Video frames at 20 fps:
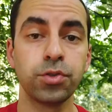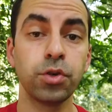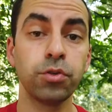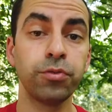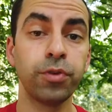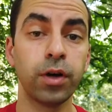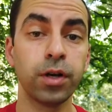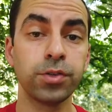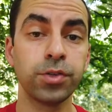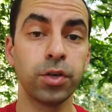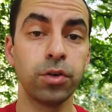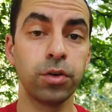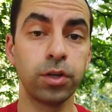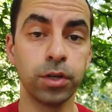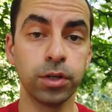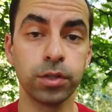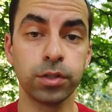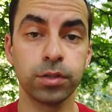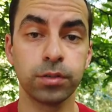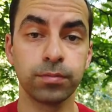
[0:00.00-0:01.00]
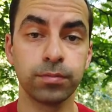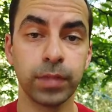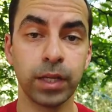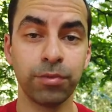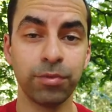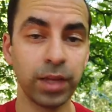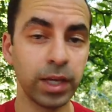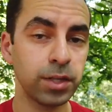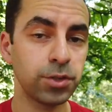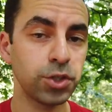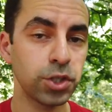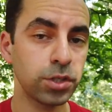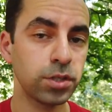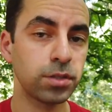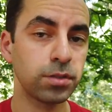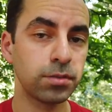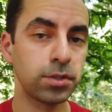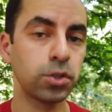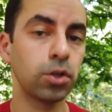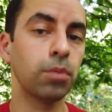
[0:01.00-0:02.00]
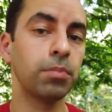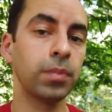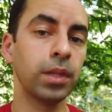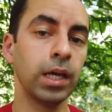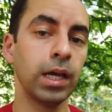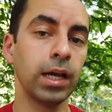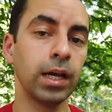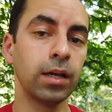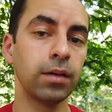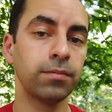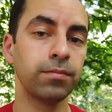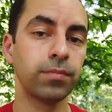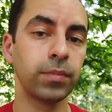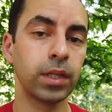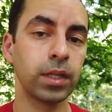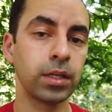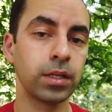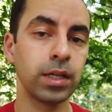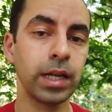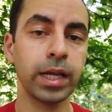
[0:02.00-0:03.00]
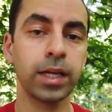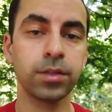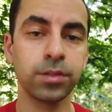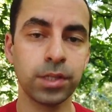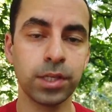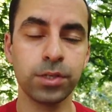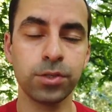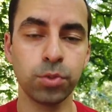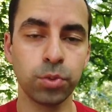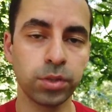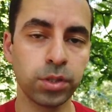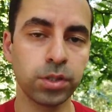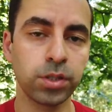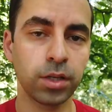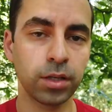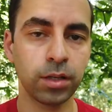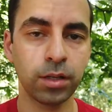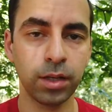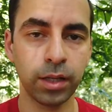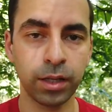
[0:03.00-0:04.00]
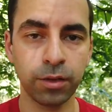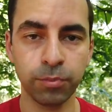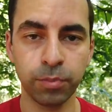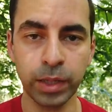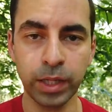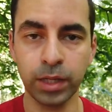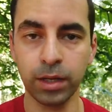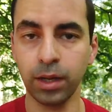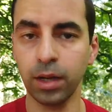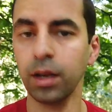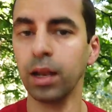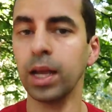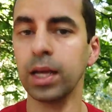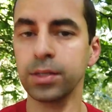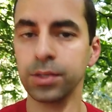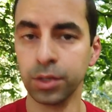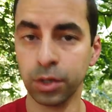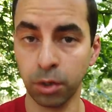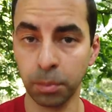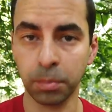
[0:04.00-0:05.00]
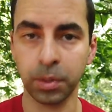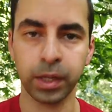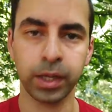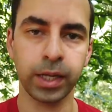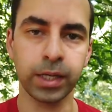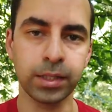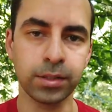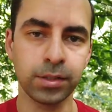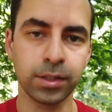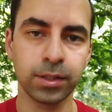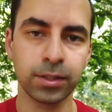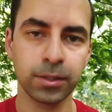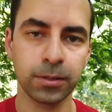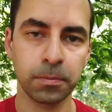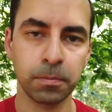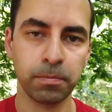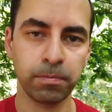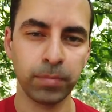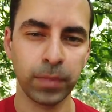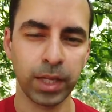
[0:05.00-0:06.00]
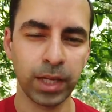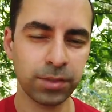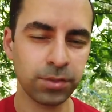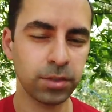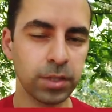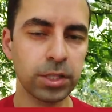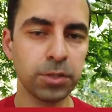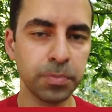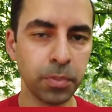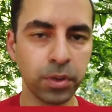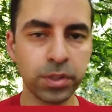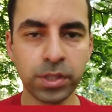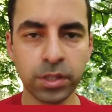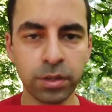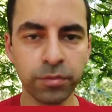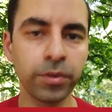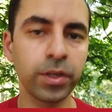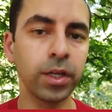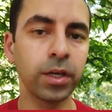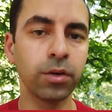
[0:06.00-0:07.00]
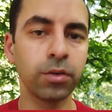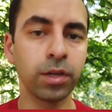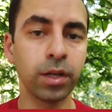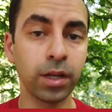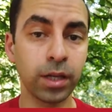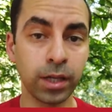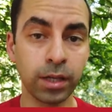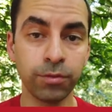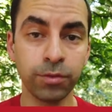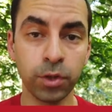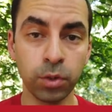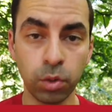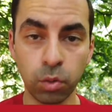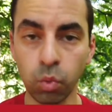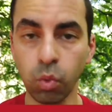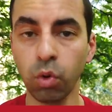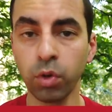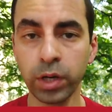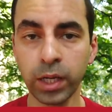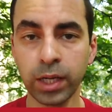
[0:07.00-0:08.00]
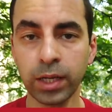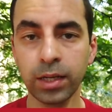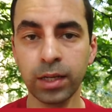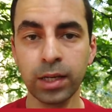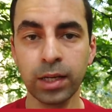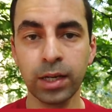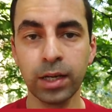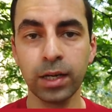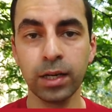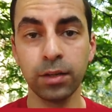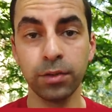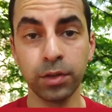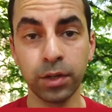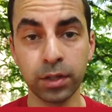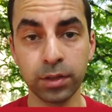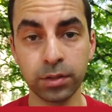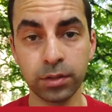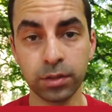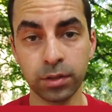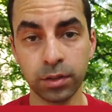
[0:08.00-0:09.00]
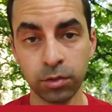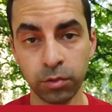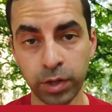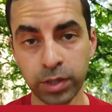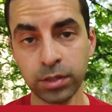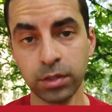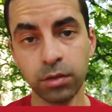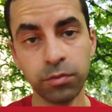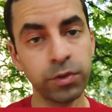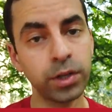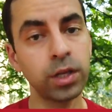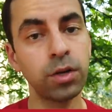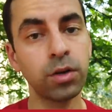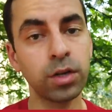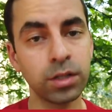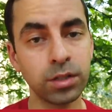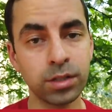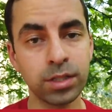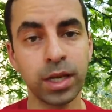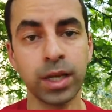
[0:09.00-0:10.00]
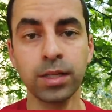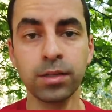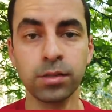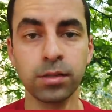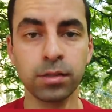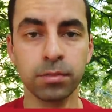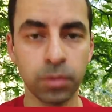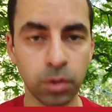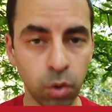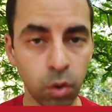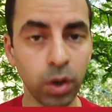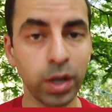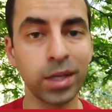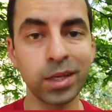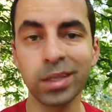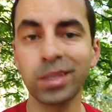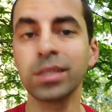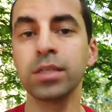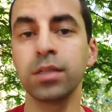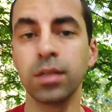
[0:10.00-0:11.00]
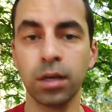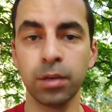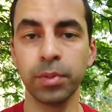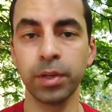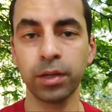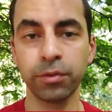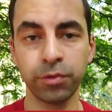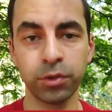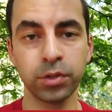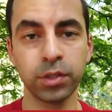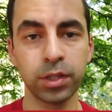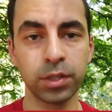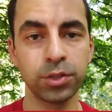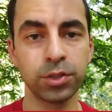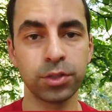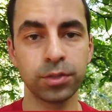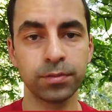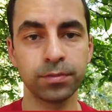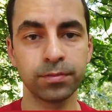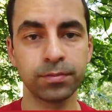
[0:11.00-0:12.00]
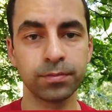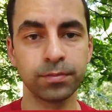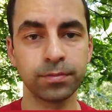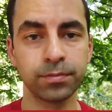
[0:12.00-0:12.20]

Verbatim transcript: So far so good. If they had just stopped there, their legacies would certainly have been less complicated. It's at this point in the video that I give you a warning that the rest of the video contains some quite disturbing footage.